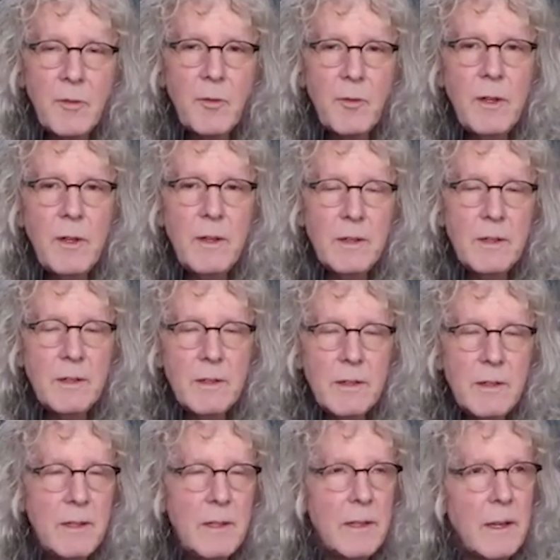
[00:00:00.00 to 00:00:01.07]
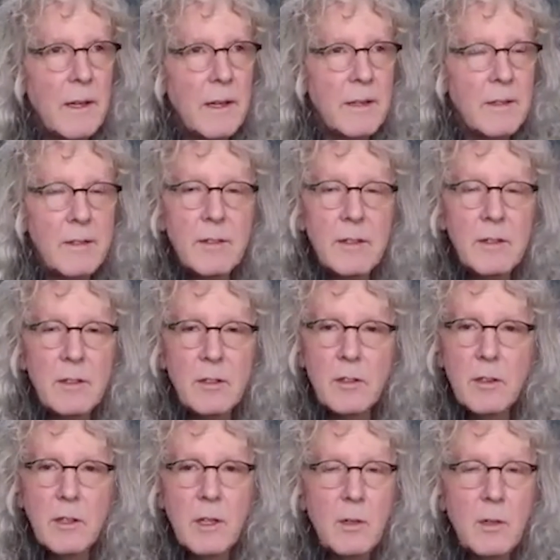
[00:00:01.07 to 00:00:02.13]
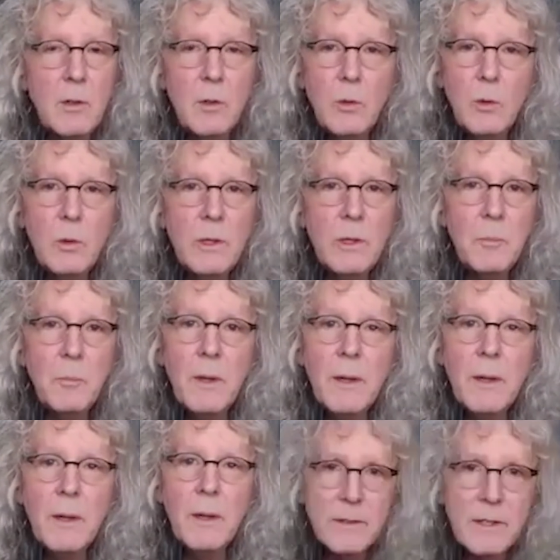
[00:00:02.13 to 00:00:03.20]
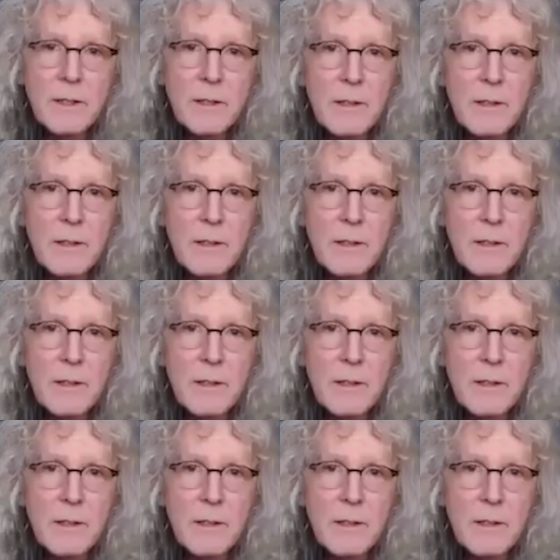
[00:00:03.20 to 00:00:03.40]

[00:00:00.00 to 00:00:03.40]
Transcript: feel the ice is slowly melting.